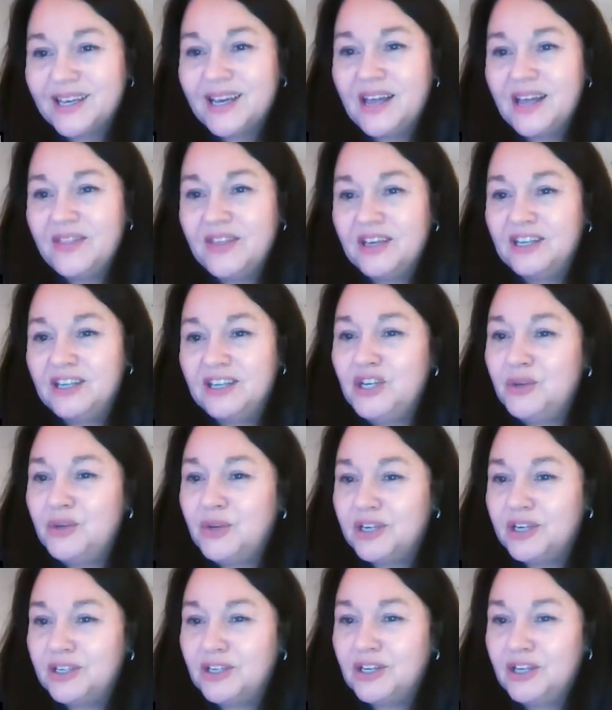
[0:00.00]
that you
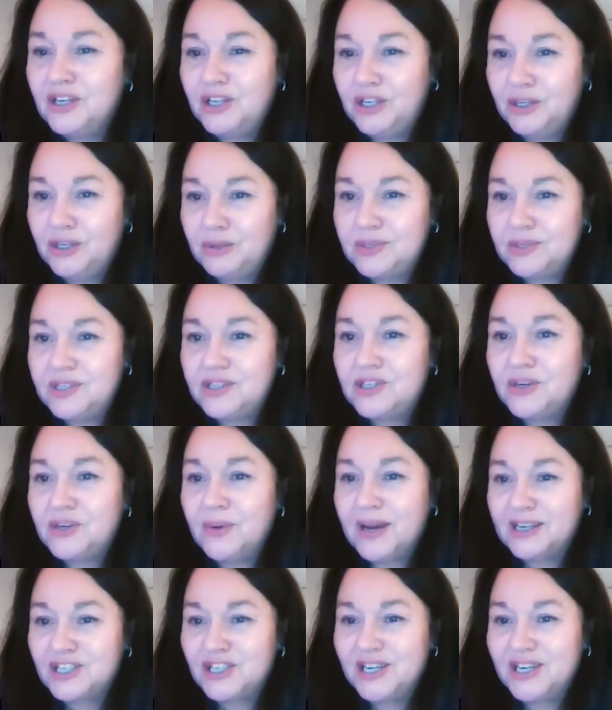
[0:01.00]
can use to
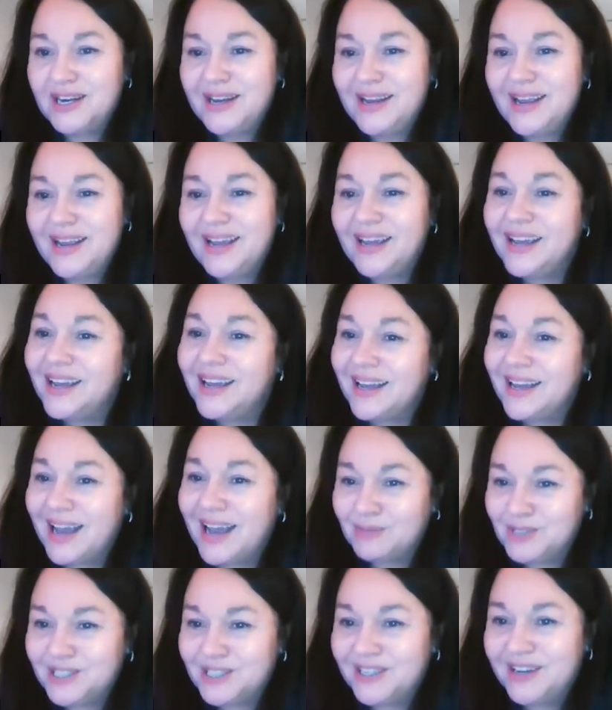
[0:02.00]
actually
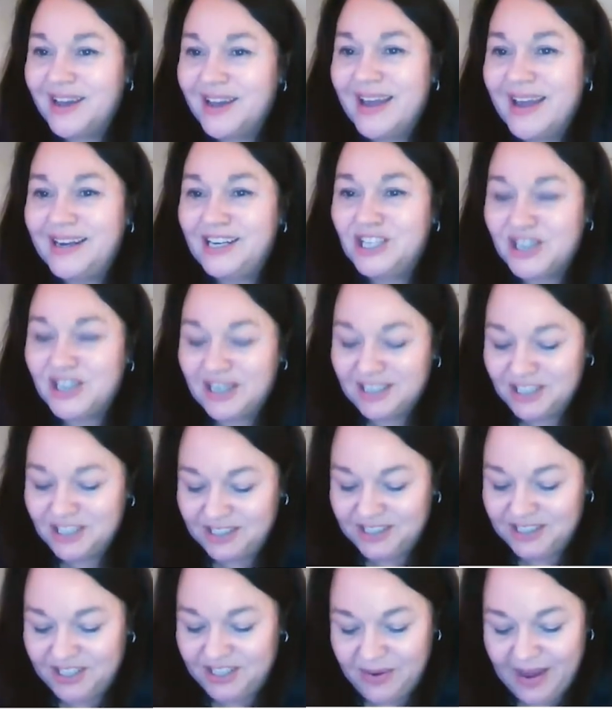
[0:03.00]
counter any challenges
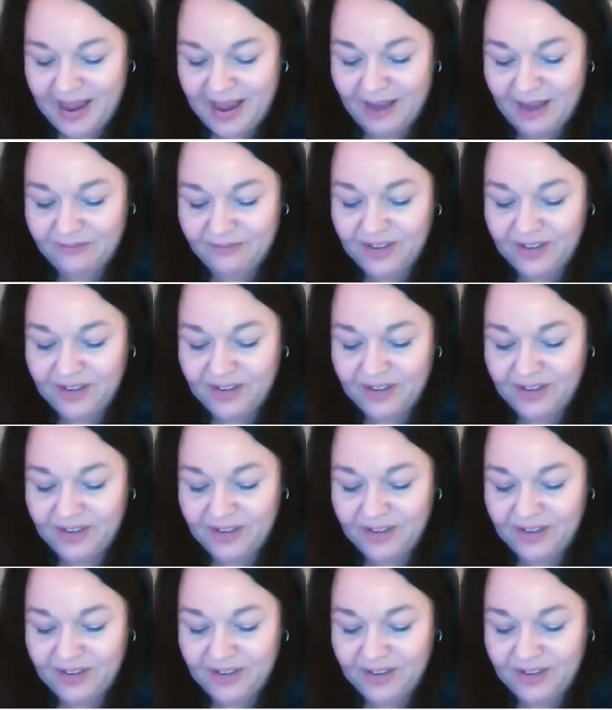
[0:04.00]
you have.